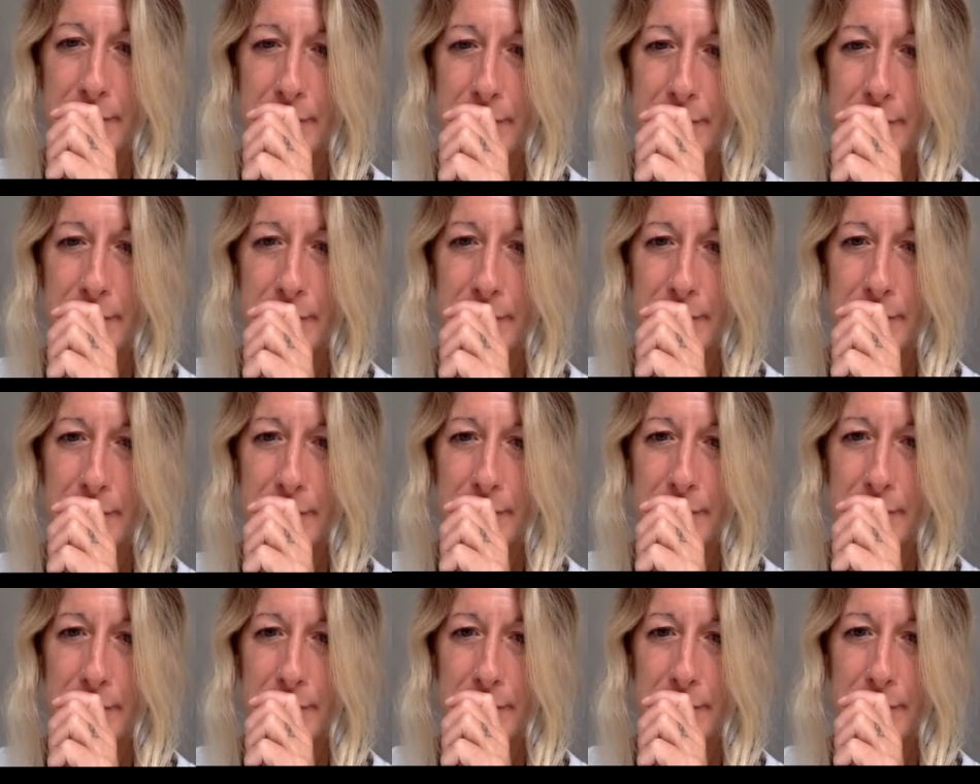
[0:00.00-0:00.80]

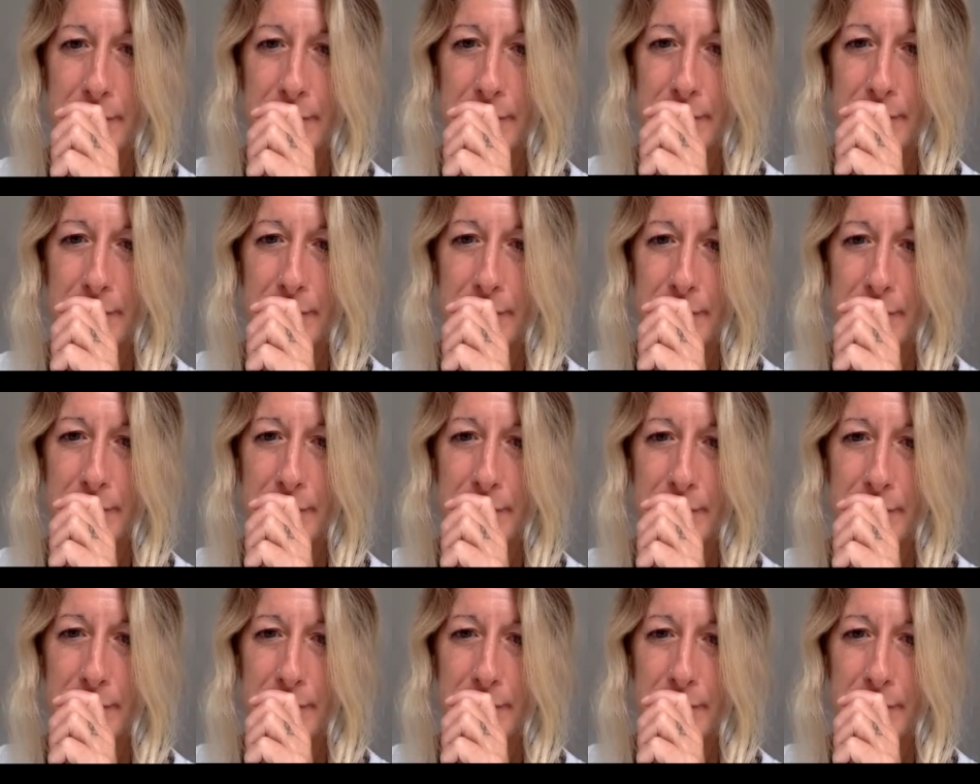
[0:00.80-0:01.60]

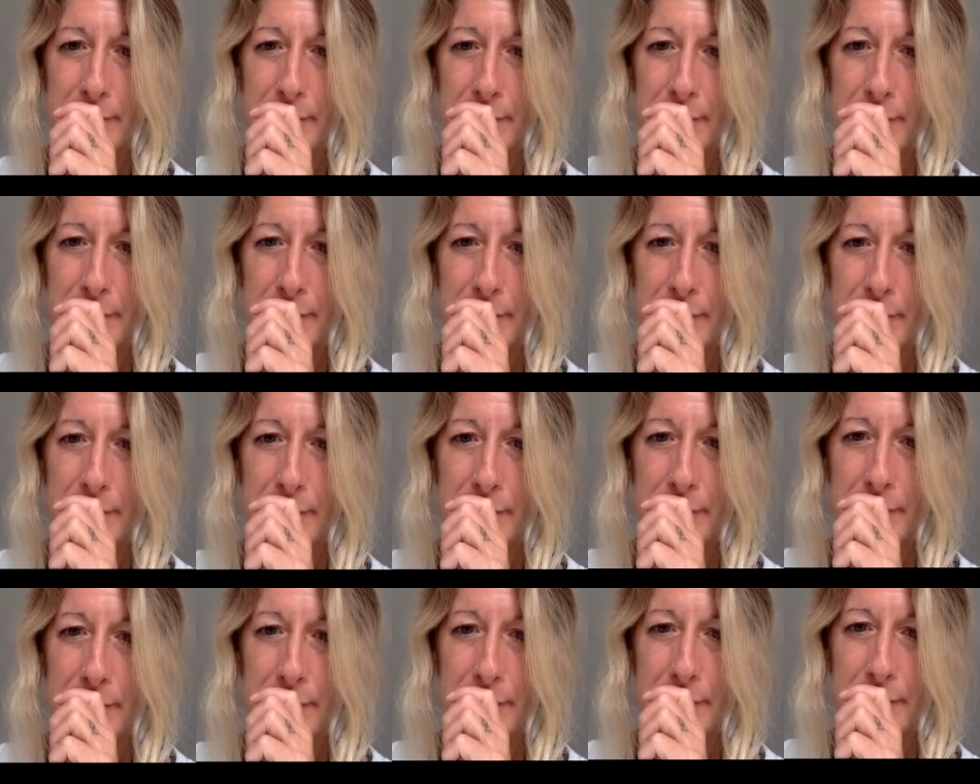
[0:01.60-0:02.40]

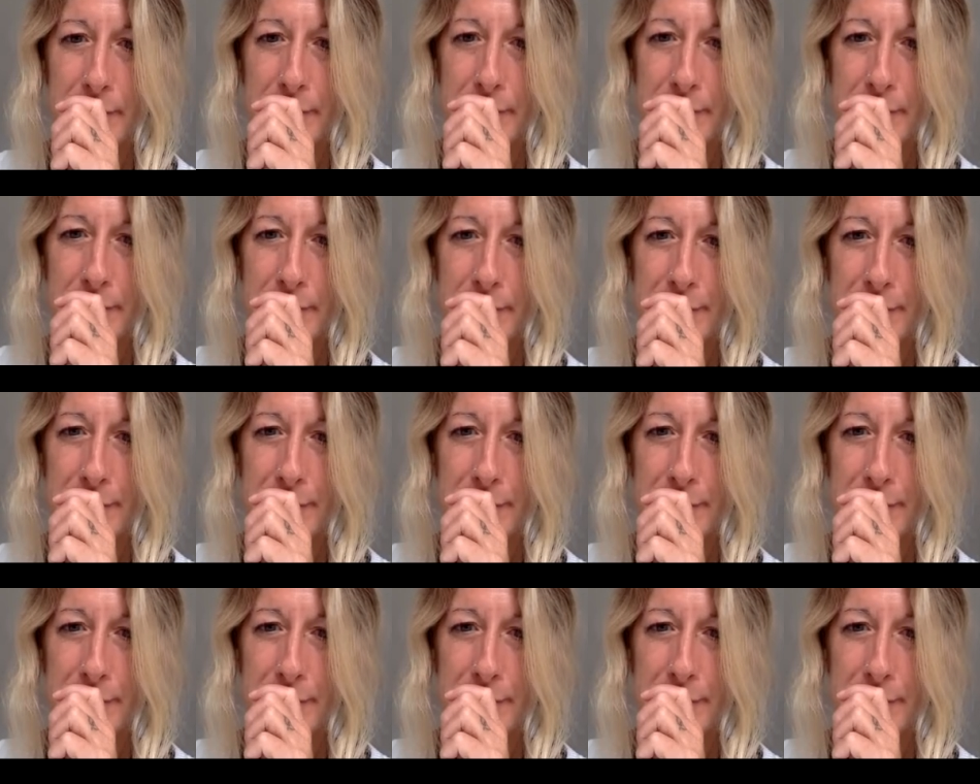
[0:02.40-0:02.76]
(silent)